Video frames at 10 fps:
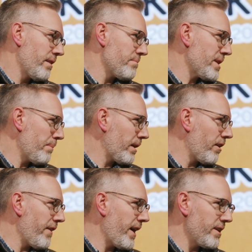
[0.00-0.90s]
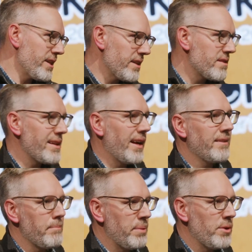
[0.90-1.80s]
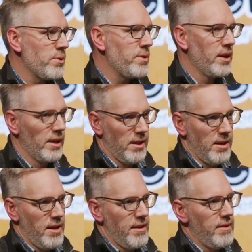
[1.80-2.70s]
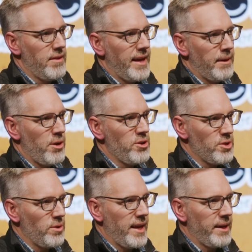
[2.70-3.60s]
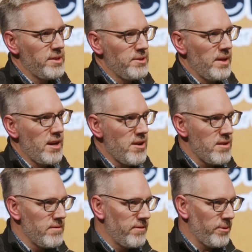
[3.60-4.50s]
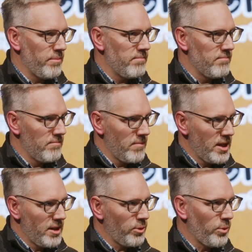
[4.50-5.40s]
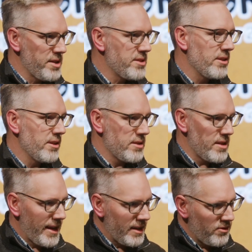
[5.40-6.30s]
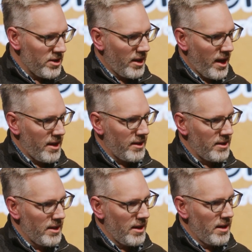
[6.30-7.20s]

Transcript: Something like that. You can start to build that emotional language, and we know from research that if you can